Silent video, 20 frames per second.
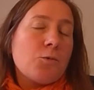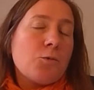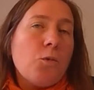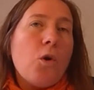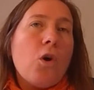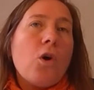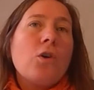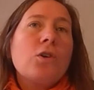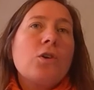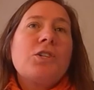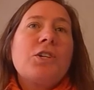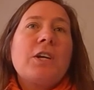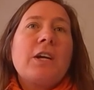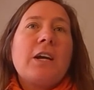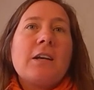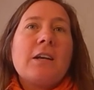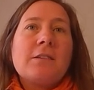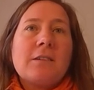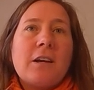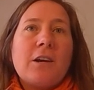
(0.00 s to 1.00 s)
work, she
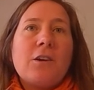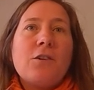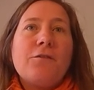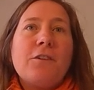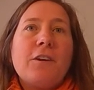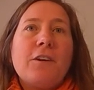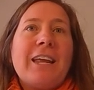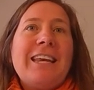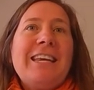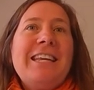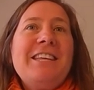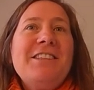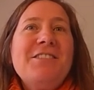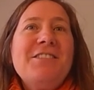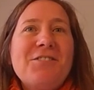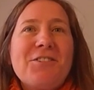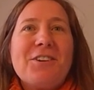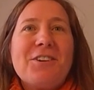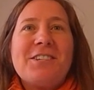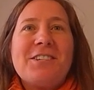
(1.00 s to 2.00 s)
has kind of an
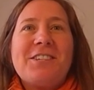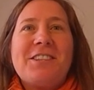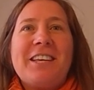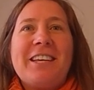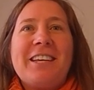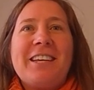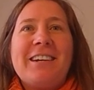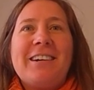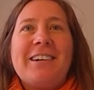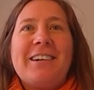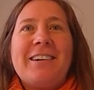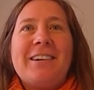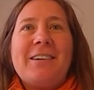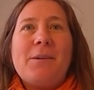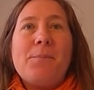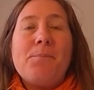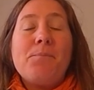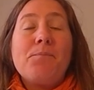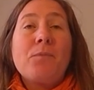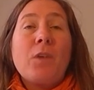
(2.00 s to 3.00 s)
interesting
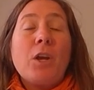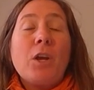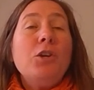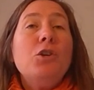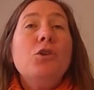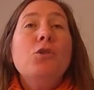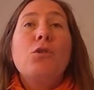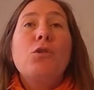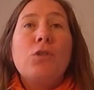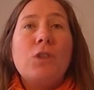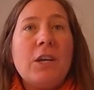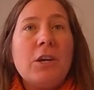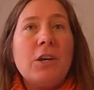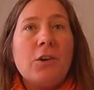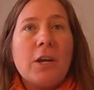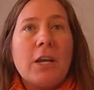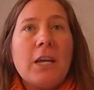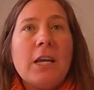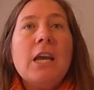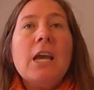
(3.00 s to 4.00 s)
new
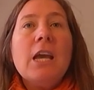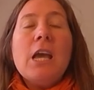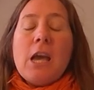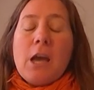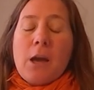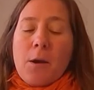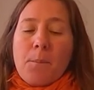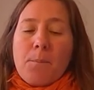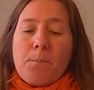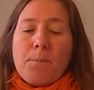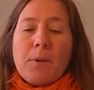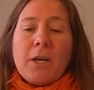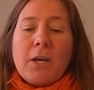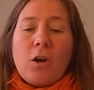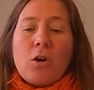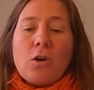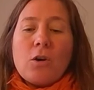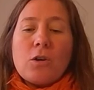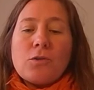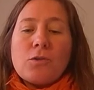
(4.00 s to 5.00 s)
theory,
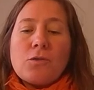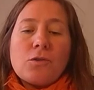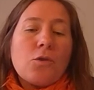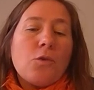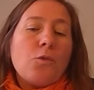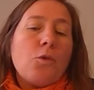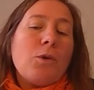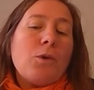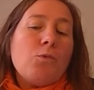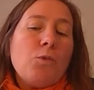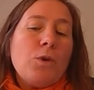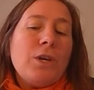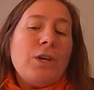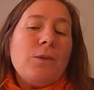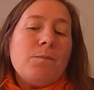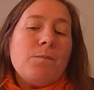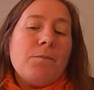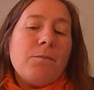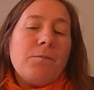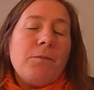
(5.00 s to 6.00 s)
because so when
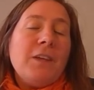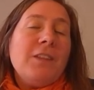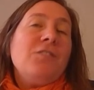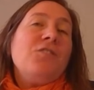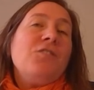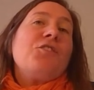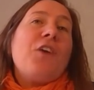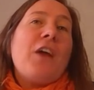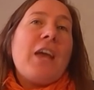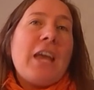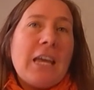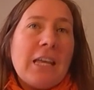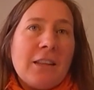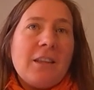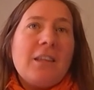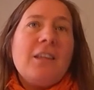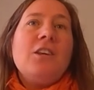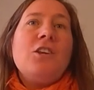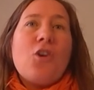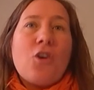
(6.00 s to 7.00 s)
we've been trained
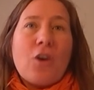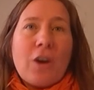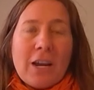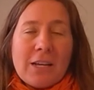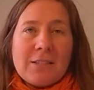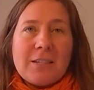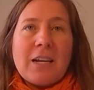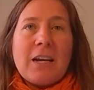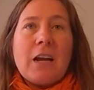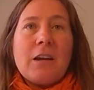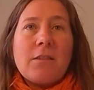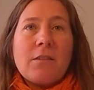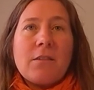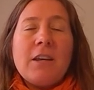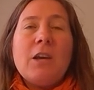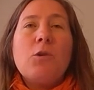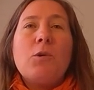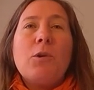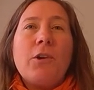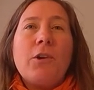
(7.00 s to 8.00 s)
in neoclassical
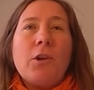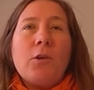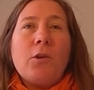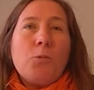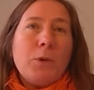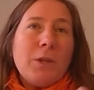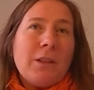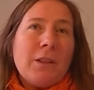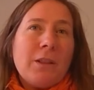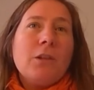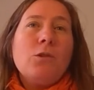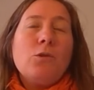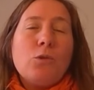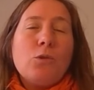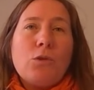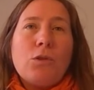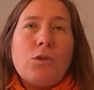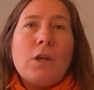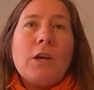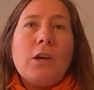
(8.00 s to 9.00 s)
theory, we tend to
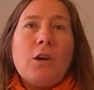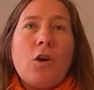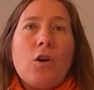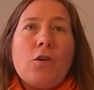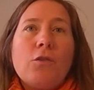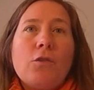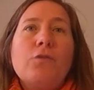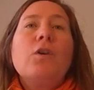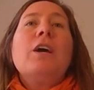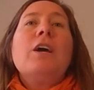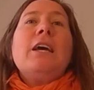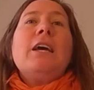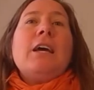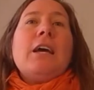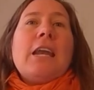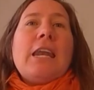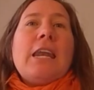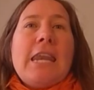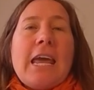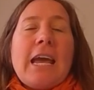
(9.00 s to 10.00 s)
think of
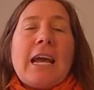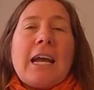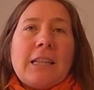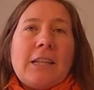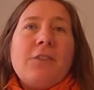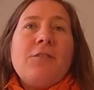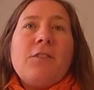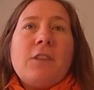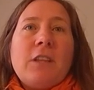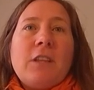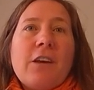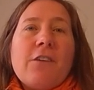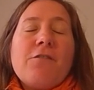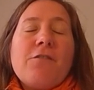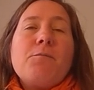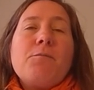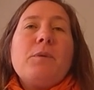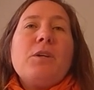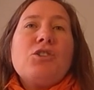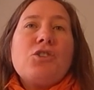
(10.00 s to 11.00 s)
negative
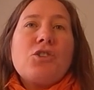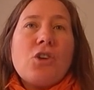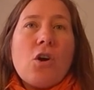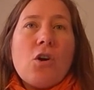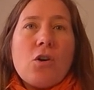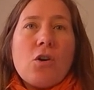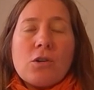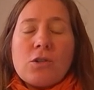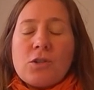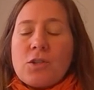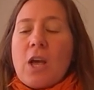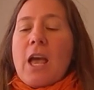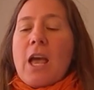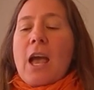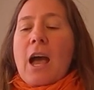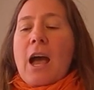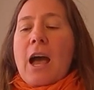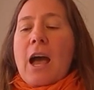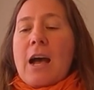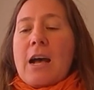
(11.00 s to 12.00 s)
TFP shocks
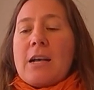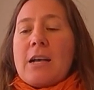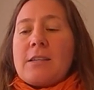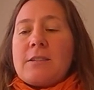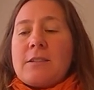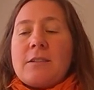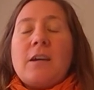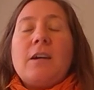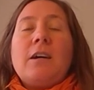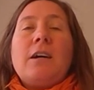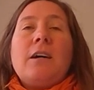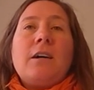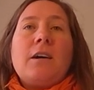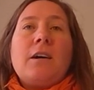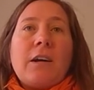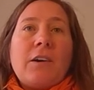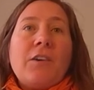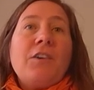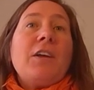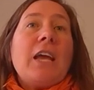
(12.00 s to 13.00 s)
as
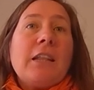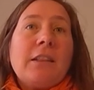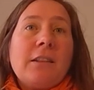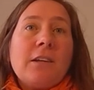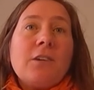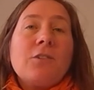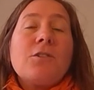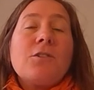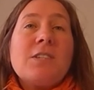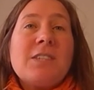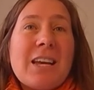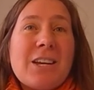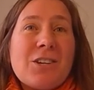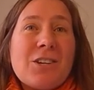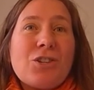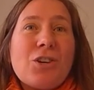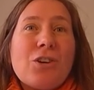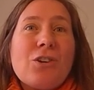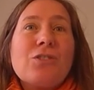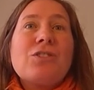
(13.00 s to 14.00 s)
creating
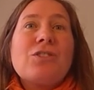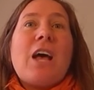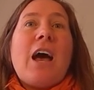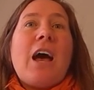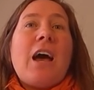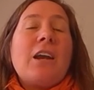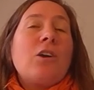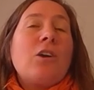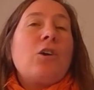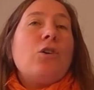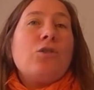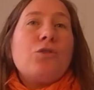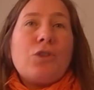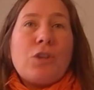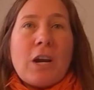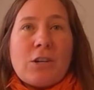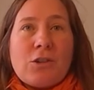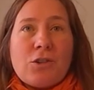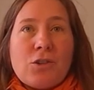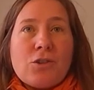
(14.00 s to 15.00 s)
recessions and
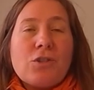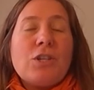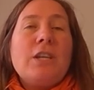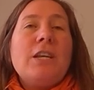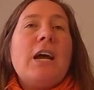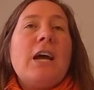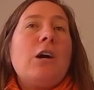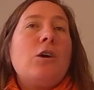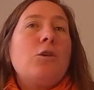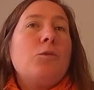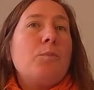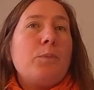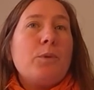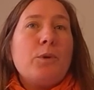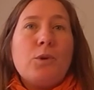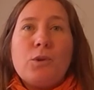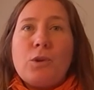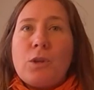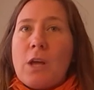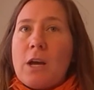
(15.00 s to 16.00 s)
contractions in
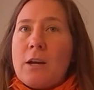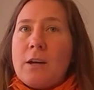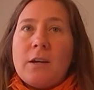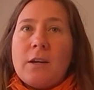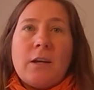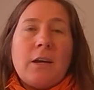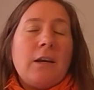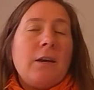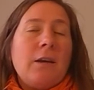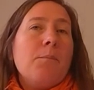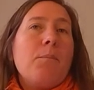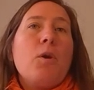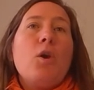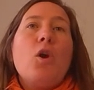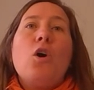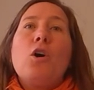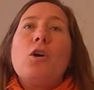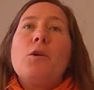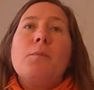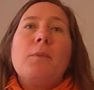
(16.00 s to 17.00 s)
output,
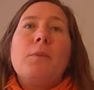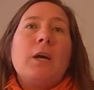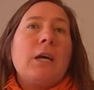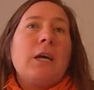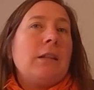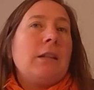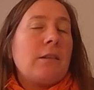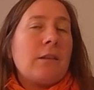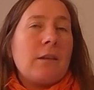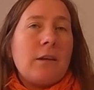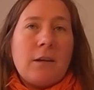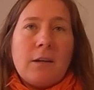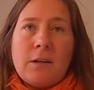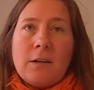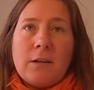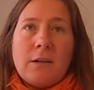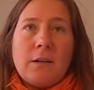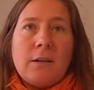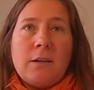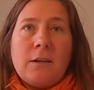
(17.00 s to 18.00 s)
employment,
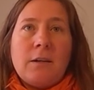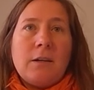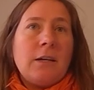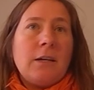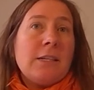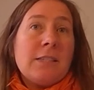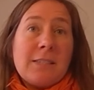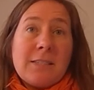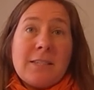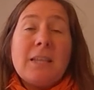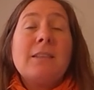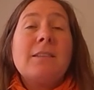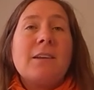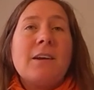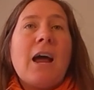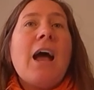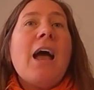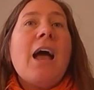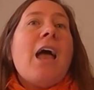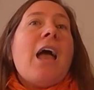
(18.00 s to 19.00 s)

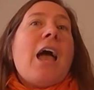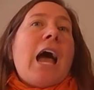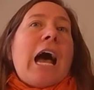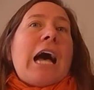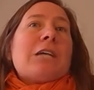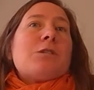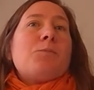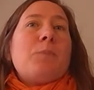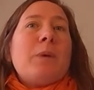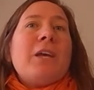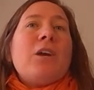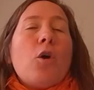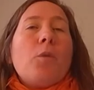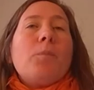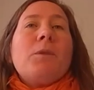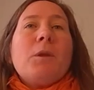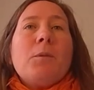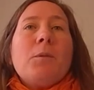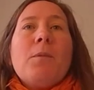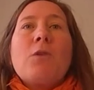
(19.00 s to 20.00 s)
etc., as being
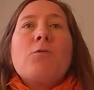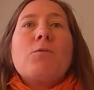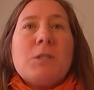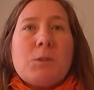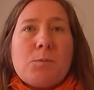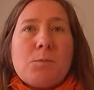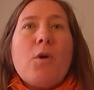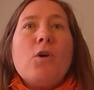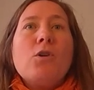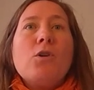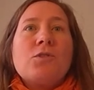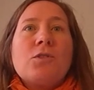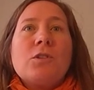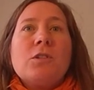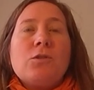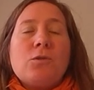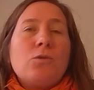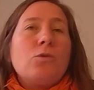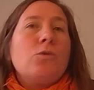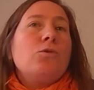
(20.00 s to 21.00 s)
optimal
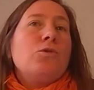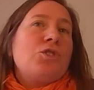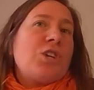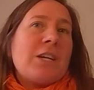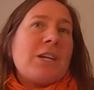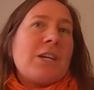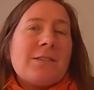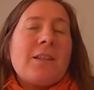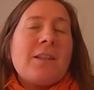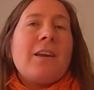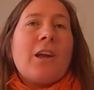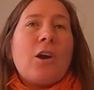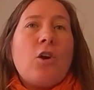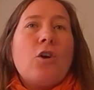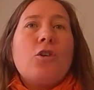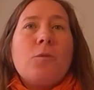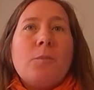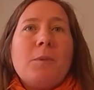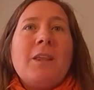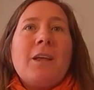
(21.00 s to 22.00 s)
responses to just an
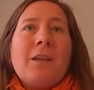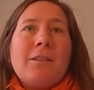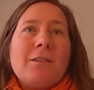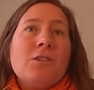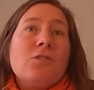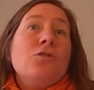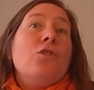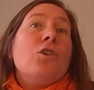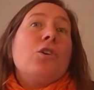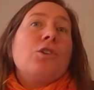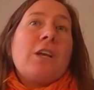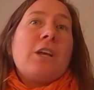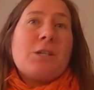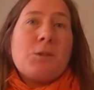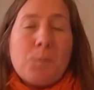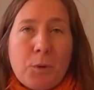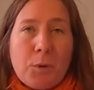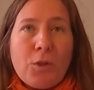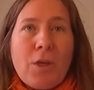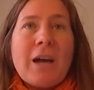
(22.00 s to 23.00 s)
economy that is not as
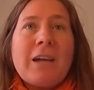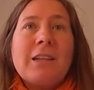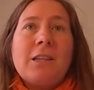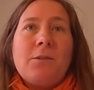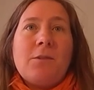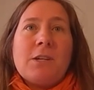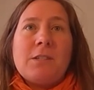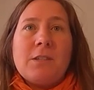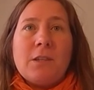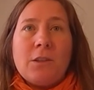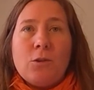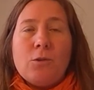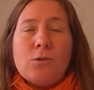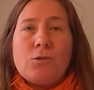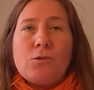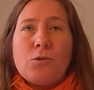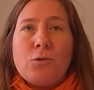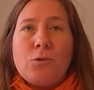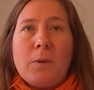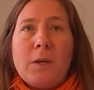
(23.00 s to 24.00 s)
productive as it
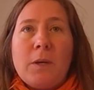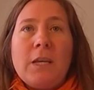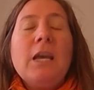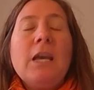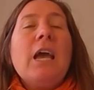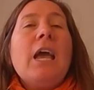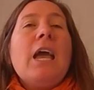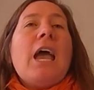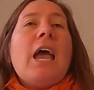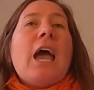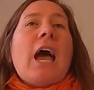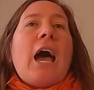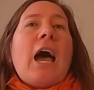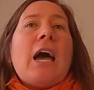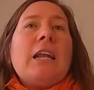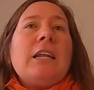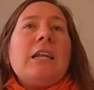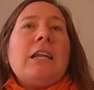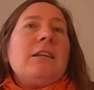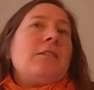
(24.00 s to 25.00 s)
used to be.
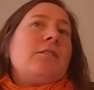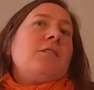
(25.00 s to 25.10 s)
And